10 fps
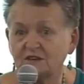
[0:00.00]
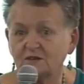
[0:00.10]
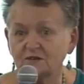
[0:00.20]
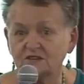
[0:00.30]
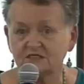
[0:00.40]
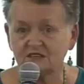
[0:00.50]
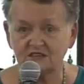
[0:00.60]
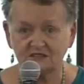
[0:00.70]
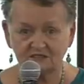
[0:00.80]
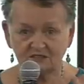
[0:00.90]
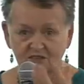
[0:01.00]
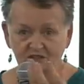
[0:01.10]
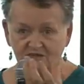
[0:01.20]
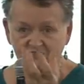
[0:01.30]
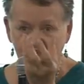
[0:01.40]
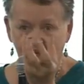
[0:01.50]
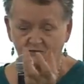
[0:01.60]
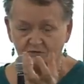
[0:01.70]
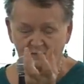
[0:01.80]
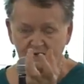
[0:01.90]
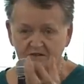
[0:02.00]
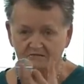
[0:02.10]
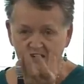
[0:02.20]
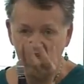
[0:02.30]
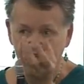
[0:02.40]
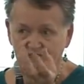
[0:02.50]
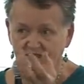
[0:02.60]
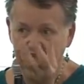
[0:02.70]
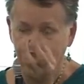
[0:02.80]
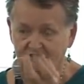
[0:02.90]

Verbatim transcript: because the, the nerves uh, wrapping around the,